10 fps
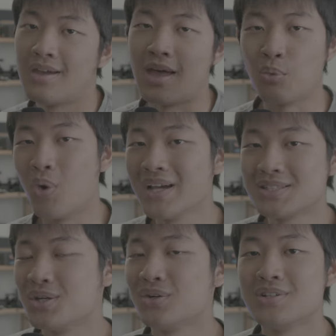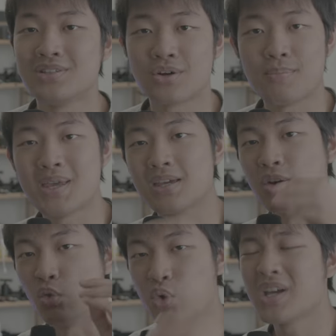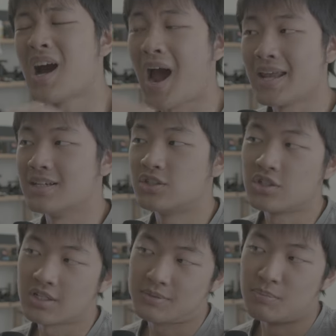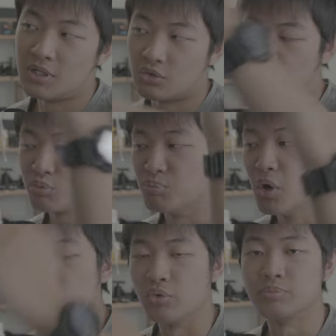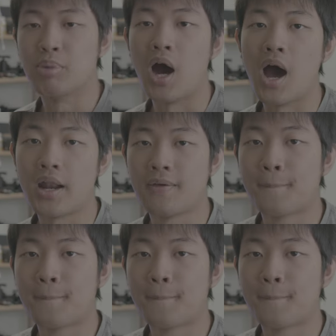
Sony and they are making a quick height adjustment monopod.